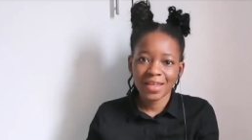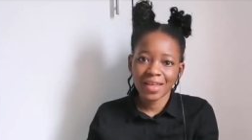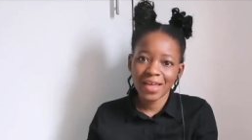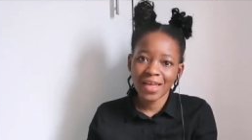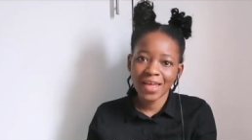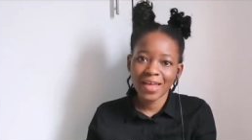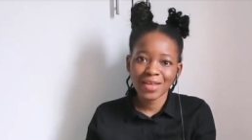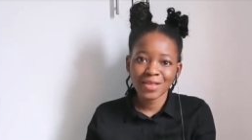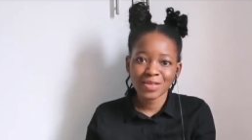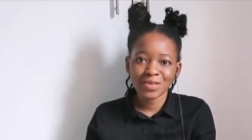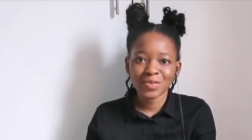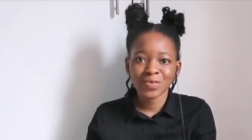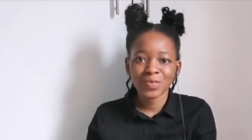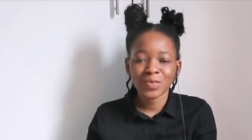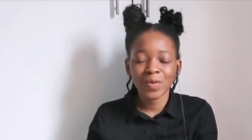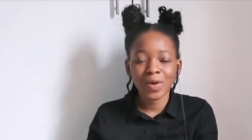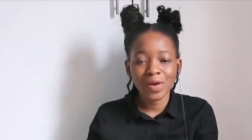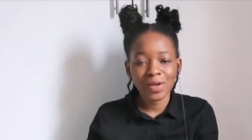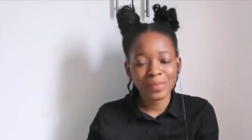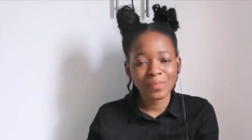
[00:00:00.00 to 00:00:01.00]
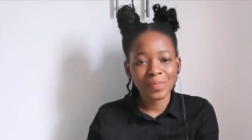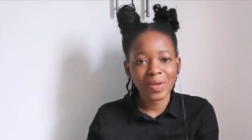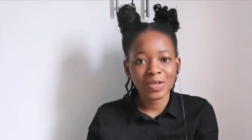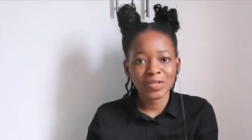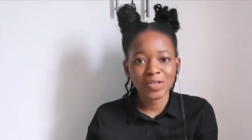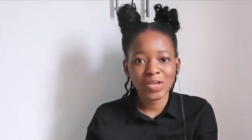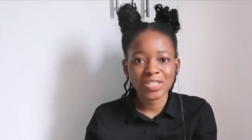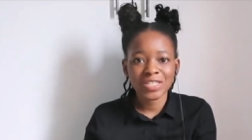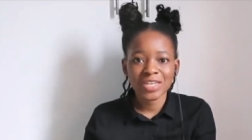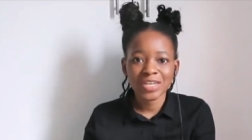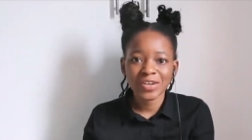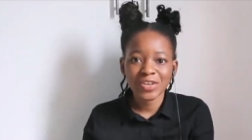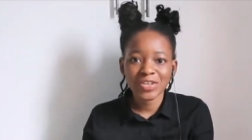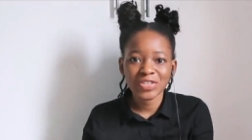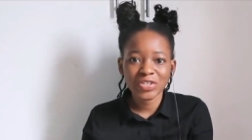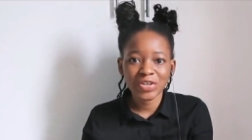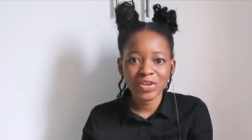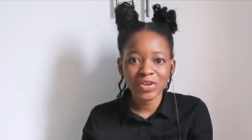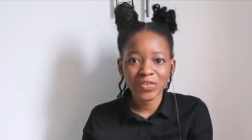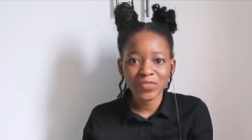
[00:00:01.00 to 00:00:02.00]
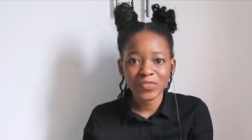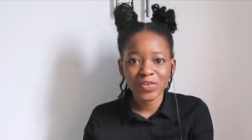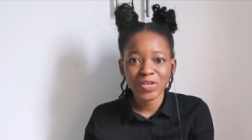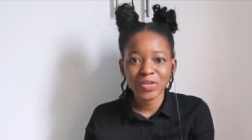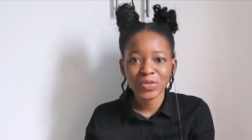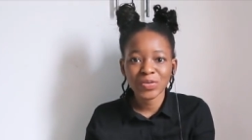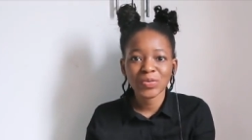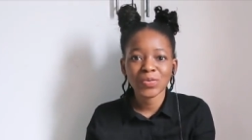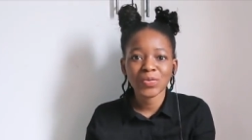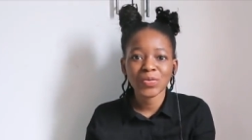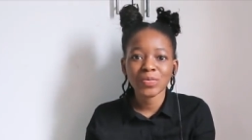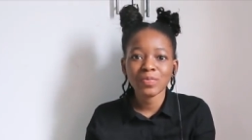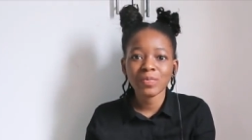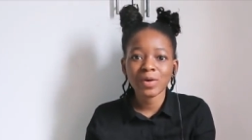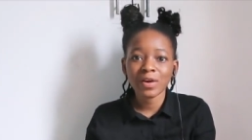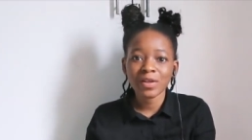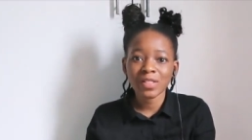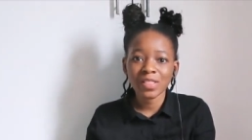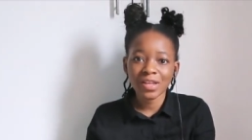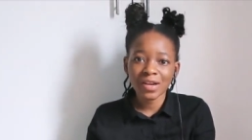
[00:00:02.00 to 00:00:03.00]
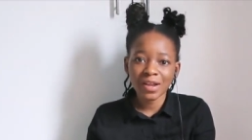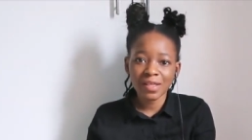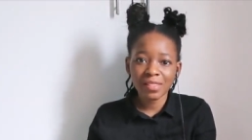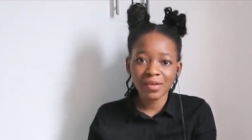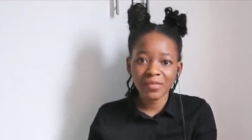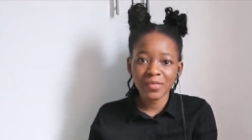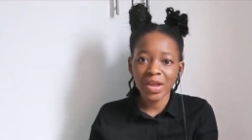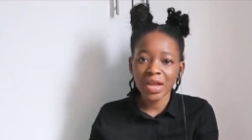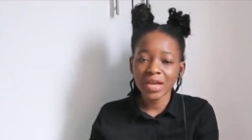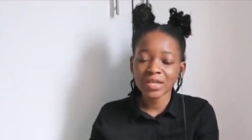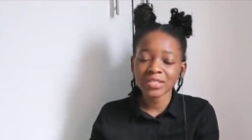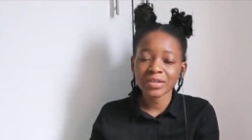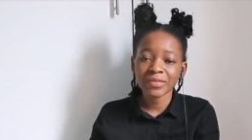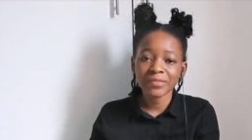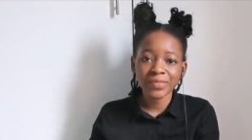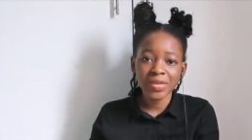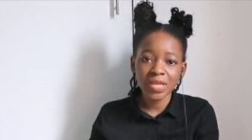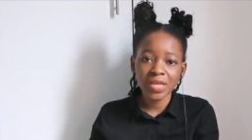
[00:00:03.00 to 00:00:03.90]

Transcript: guys, welcome back to our channel. It's your girl Fanny Lungu back with another reaction